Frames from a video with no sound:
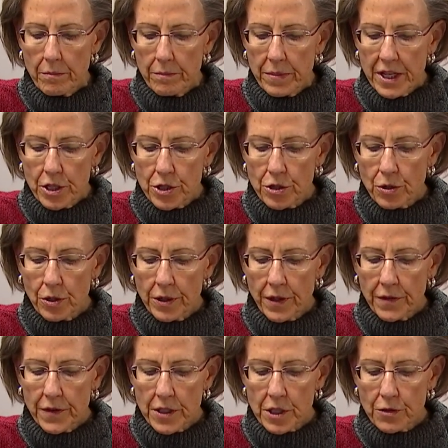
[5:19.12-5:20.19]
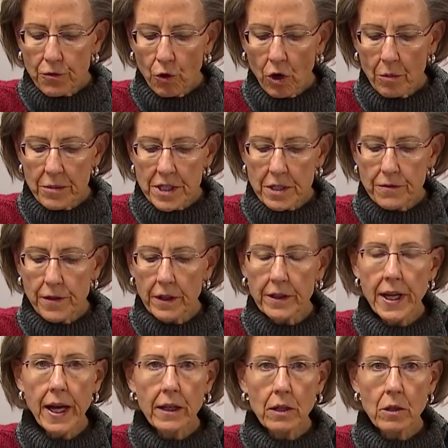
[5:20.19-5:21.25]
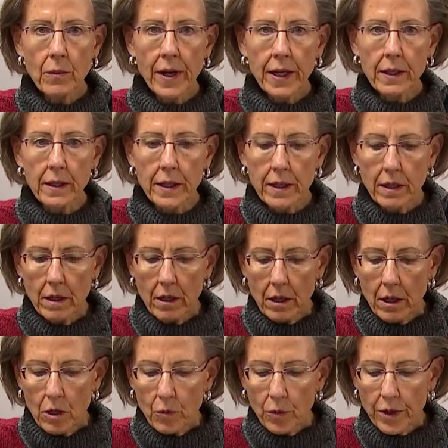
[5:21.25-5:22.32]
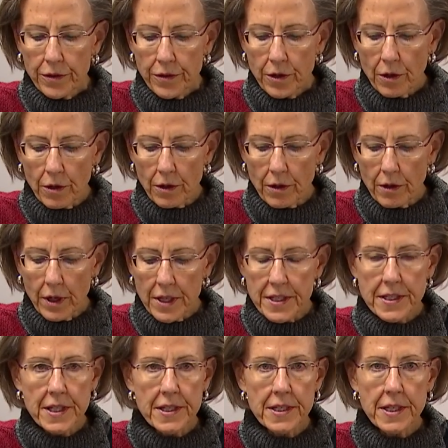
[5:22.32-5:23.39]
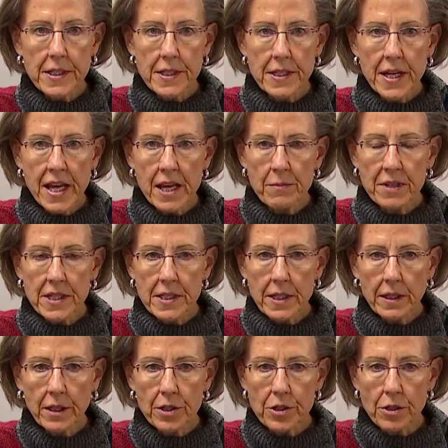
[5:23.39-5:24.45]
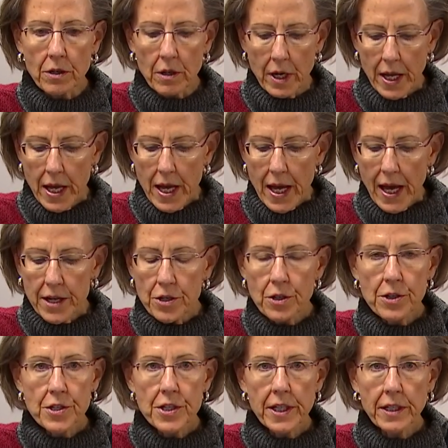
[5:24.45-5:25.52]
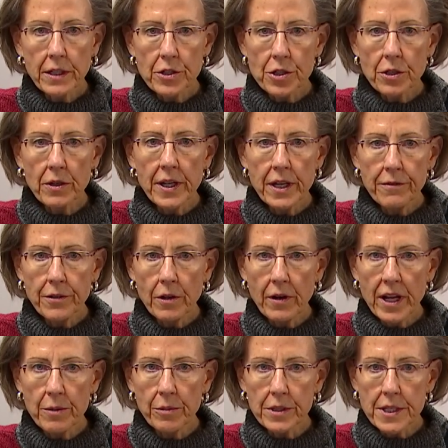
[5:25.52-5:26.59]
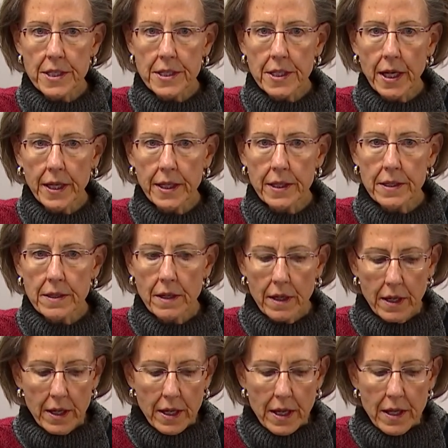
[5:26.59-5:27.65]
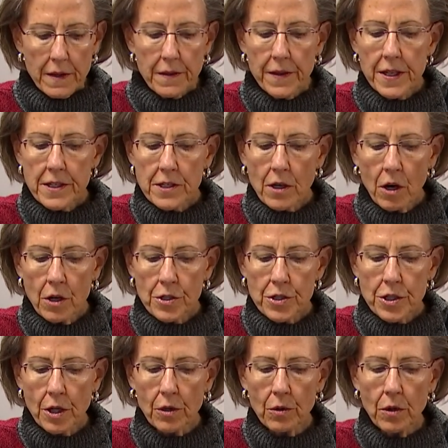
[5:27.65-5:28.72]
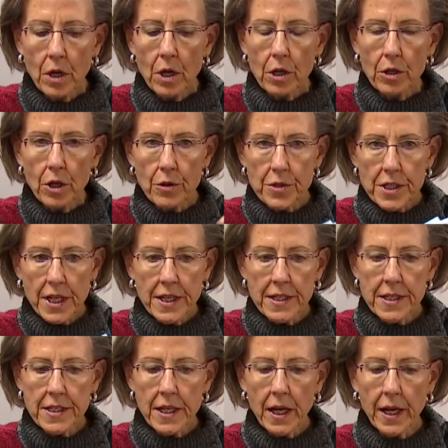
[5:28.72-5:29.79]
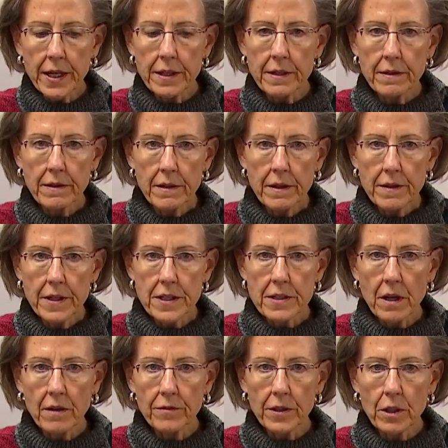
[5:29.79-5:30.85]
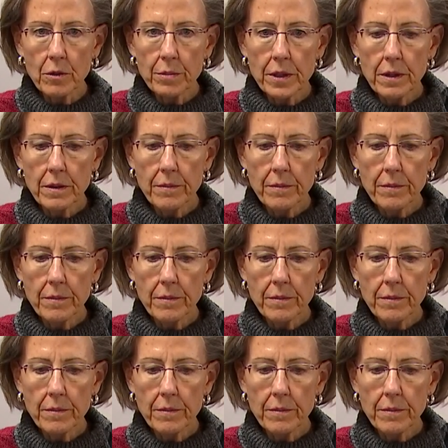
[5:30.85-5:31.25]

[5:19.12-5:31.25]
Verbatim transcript: be sure that this form is filled out correctly with your assistant's name and signature and your signature if you're able to sign it. This also goes inside this envelope.